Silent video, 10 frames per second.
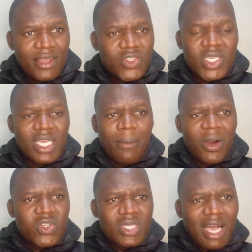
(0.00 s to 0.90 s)
talking
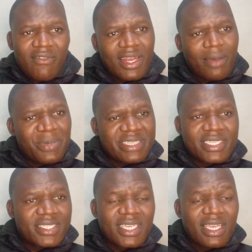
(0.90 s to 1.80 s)
about governor
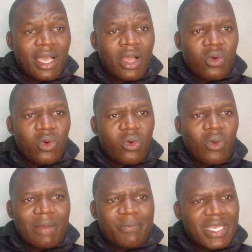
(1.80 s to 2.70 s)
purchasing
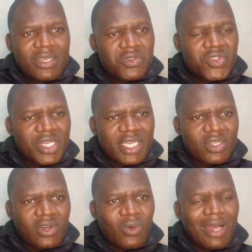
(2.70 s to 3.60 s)
1 million
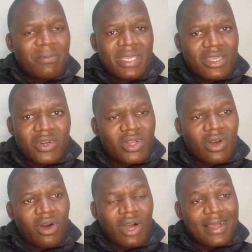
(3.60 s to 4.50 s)
crate, 1 million
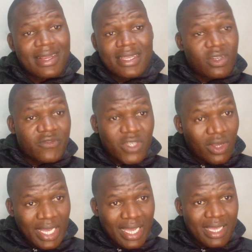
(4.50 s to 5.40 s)
crate of
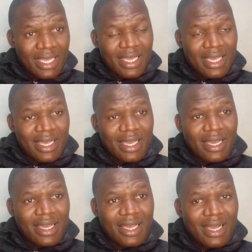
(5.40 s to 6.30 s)
soda.
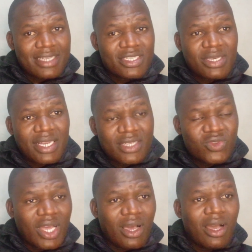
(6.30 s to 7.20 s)
At crate
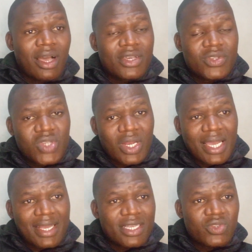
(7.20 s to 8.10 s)
una
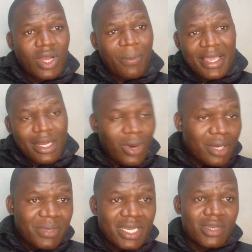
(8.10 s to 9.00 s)
soda crate una buy na
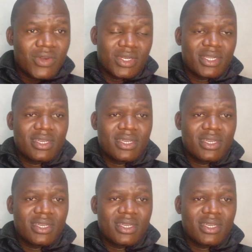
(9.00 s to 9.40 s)
1 million.